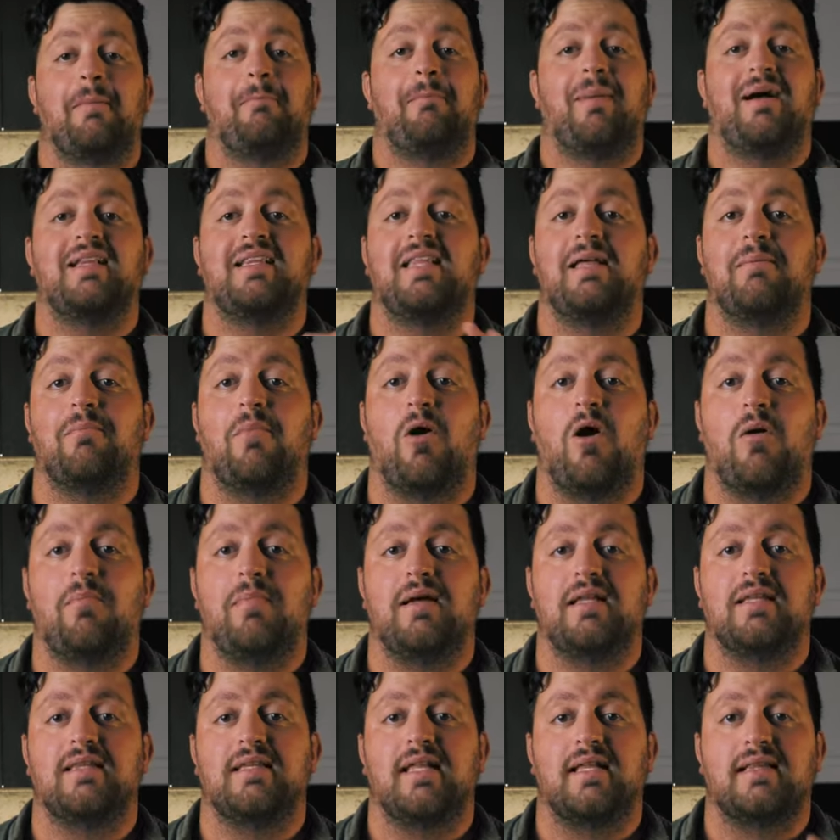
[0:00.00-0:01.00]
But the
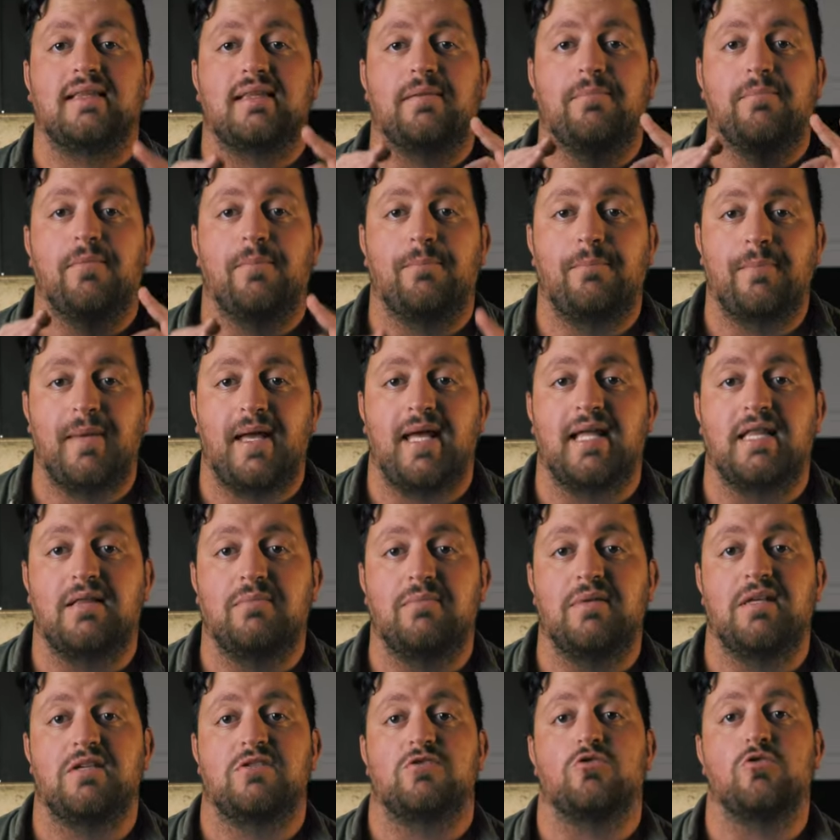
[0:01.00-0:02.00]
moment that
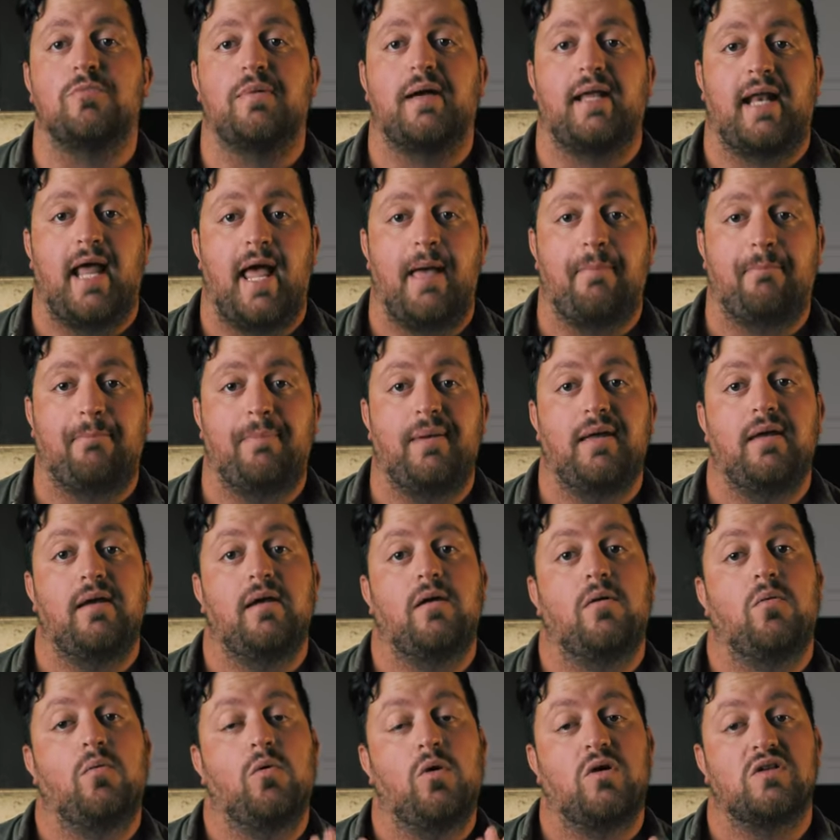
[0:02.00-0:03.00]
made me super happy
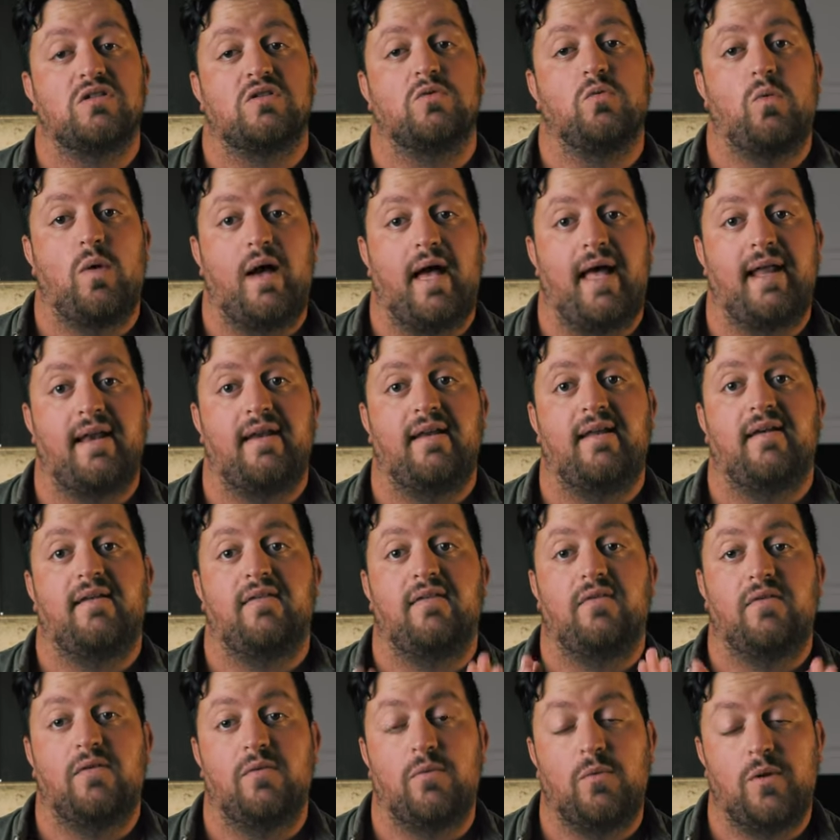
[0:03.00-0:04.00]
was
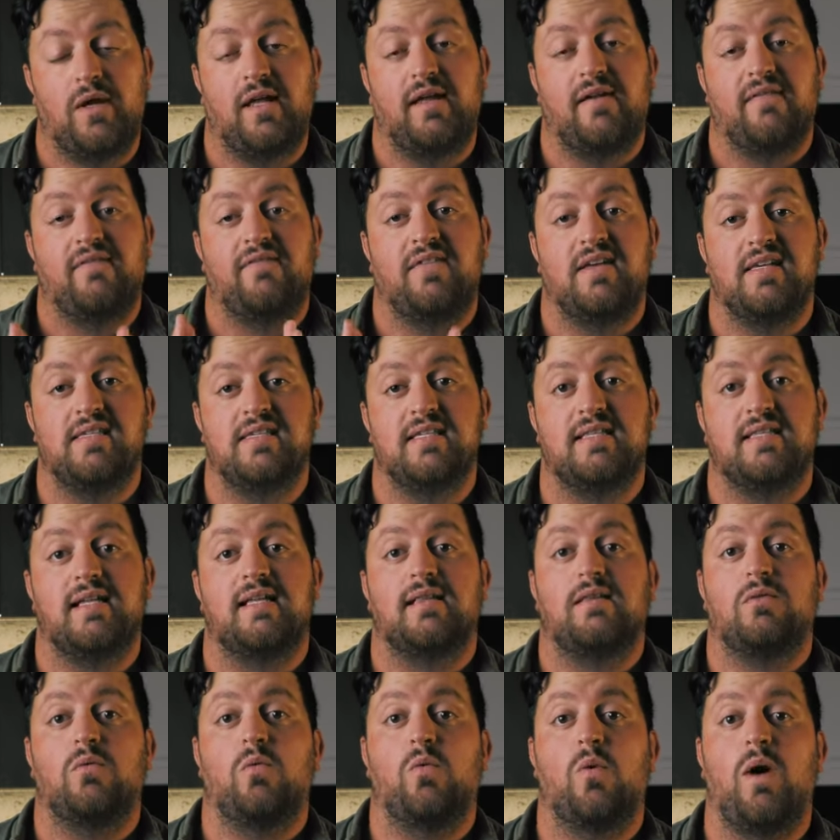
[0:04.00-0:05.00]
when we
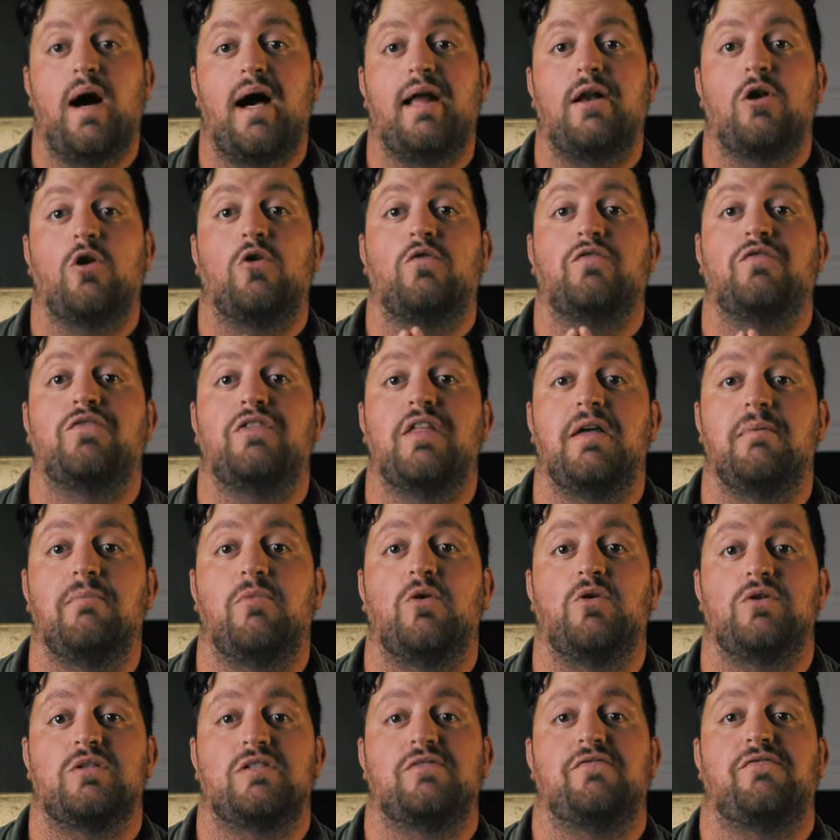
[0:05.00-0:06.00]
visited one of the
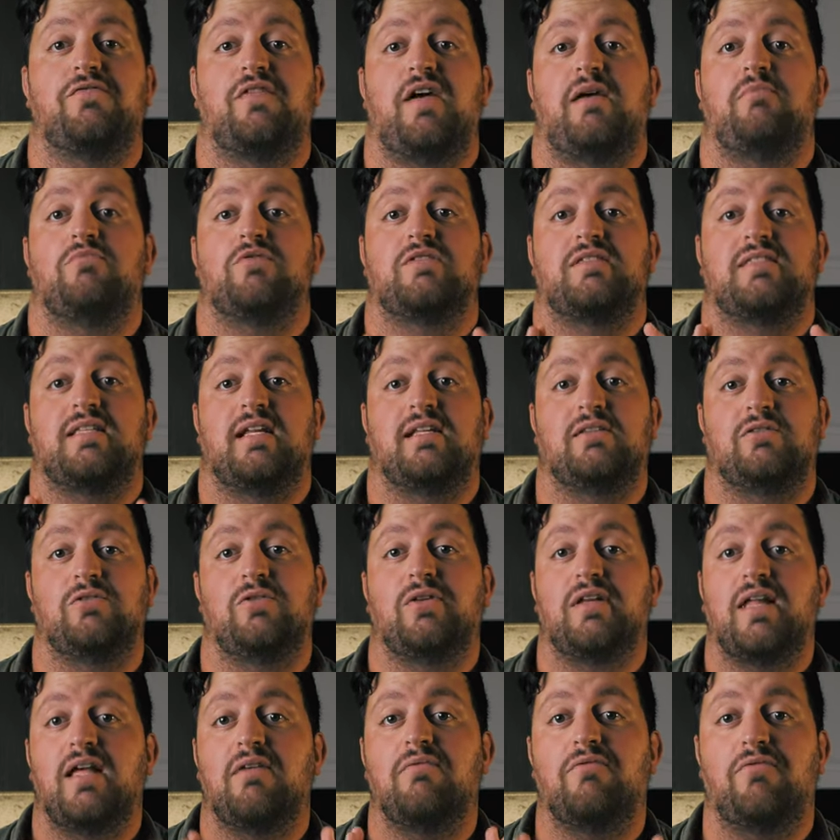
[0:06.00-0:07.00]
most famous
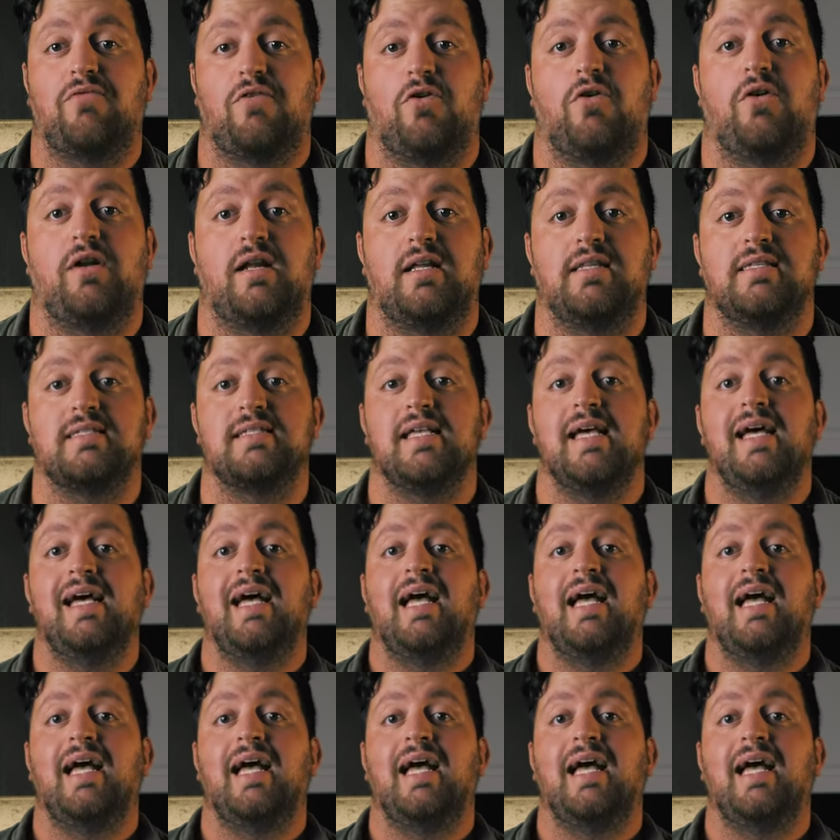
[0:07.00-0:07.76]
trattoria in Florence,